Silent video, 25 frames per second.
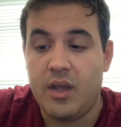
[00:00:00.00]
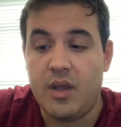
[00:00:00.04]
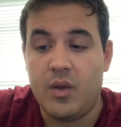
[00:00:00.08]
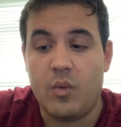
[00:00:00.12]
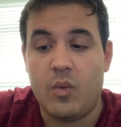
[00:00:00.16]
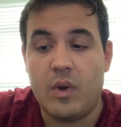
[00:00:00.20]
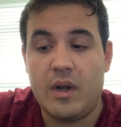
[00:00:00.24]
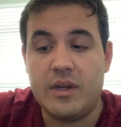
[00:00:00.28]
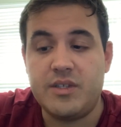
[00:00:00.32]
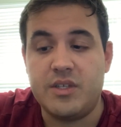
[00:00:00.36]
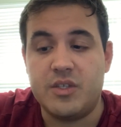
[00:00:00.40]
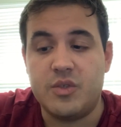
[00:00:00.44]

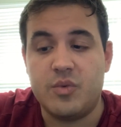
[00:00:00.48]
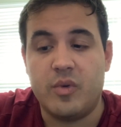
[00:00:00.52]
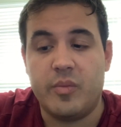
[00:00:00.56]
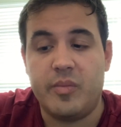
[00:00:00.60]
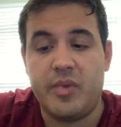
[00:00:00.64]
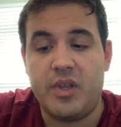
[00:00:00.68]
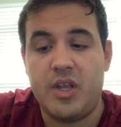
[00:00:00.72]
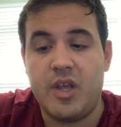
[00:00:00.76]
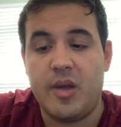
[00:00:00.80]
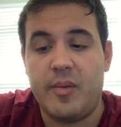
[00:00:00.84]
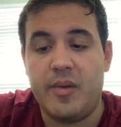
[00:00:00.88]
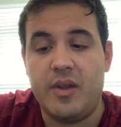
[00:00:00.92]
watches were
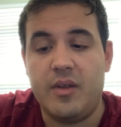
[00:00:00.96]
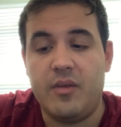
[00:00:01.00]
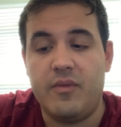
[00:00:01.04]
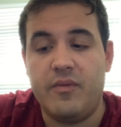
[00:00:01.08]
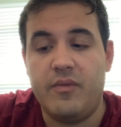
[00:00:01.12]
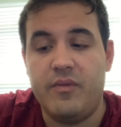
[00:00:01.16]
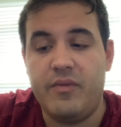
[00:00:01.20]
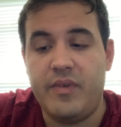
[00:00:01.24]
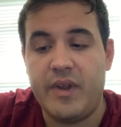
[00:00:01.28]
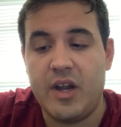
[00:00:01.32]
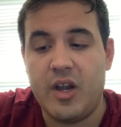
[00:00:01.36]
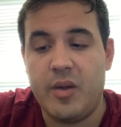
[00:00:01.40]
becoming
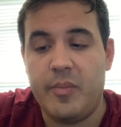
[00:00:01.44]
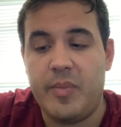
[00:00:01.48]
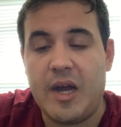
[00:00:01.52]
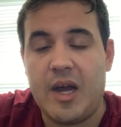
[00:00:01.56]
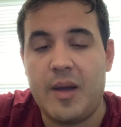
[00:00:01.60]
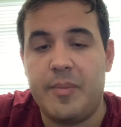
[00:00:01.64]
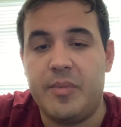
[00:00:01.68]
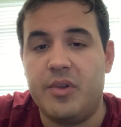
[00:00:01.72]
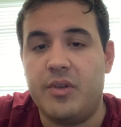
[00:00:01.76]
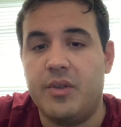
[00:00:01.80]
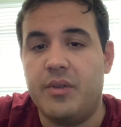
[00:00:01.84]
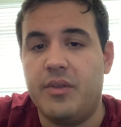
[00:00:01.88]
very
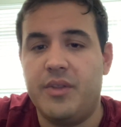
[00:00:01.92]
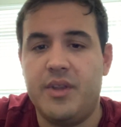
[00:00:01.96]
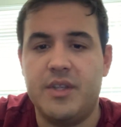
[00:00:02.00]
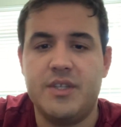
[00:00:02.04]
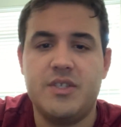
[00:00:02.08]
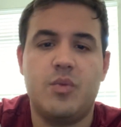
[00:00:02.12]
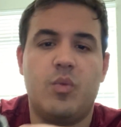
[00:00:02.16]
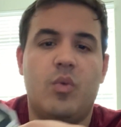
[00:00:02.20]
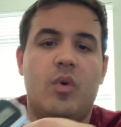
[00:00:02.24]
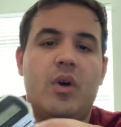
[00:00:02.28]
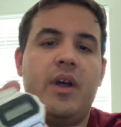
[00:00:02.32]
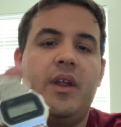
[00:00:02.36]
popular.
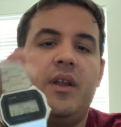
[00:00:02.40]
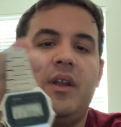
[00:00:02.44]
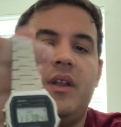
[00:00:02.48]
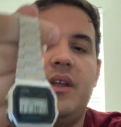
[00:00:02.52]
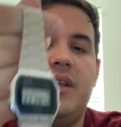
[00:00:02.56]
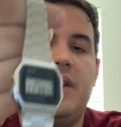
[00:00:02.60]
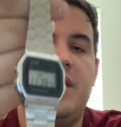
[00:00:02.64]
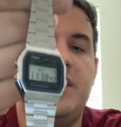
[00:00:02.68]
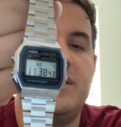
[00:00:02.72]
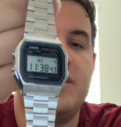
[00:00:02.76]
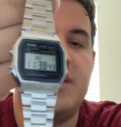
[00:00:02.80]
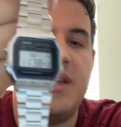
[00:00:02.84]
This one
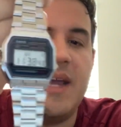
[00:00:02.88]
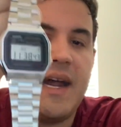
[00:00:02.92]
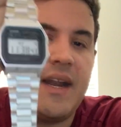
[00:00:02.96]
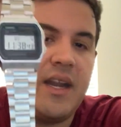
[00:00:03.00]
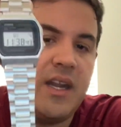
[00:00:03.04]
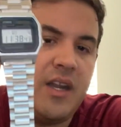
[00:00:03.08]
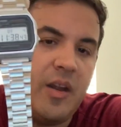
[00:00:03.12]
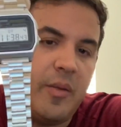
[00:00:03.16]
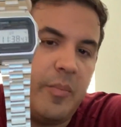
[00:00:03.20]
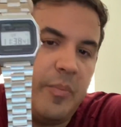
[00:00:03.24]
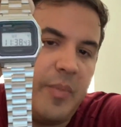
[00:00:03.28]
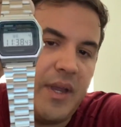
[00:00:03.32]
is not
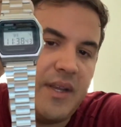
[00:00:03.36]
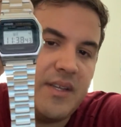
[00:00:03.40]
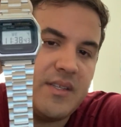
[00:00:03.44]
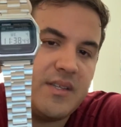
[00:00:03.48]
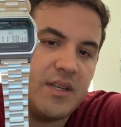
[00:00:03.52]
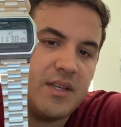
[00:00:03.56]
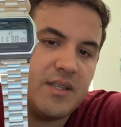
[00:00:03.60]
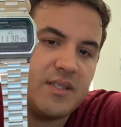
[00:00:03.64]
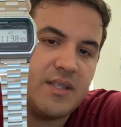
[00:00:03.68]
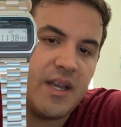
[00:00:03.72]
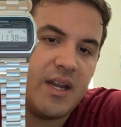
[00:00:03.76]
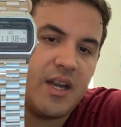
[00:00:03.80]
in a
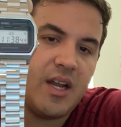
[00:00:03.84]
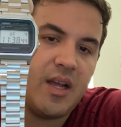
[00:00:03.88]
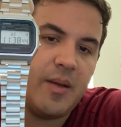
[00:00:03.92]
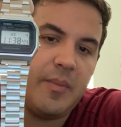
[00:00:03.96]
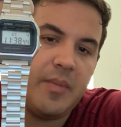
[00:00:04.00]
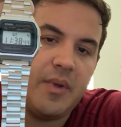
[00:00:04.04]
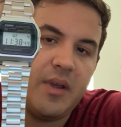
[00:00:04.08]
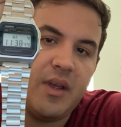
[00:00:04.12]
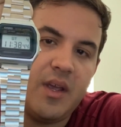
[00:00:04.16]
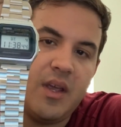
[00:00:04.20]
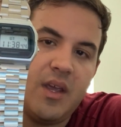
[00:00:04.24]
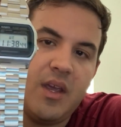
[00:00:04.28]
basic setup.
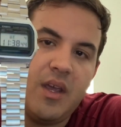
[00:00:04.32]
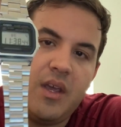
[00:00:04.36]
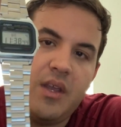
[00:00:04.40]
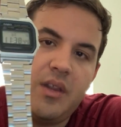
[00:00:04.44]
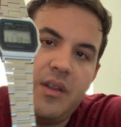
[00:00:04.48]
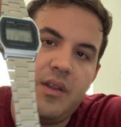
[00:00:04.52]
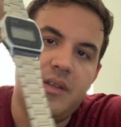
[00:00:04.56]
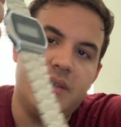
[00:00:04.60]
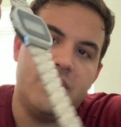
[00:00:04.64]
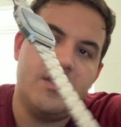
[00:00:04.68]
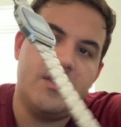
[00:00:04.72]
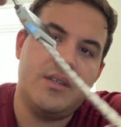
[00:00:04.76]

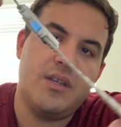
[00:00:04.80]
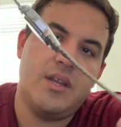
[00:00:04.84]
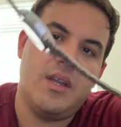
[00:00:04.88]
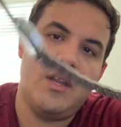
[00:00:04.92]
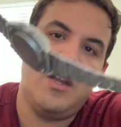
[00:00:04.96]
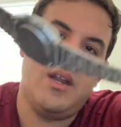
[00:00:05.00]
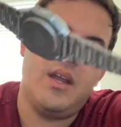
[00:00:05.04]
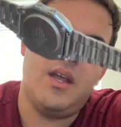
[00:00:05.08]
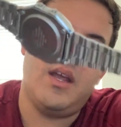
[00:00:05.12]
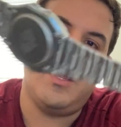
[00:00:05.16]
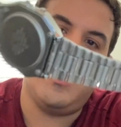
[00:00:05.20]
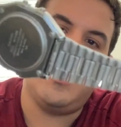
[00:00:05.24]
This is
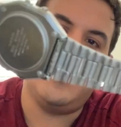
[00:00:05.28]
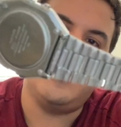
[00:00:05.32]
in a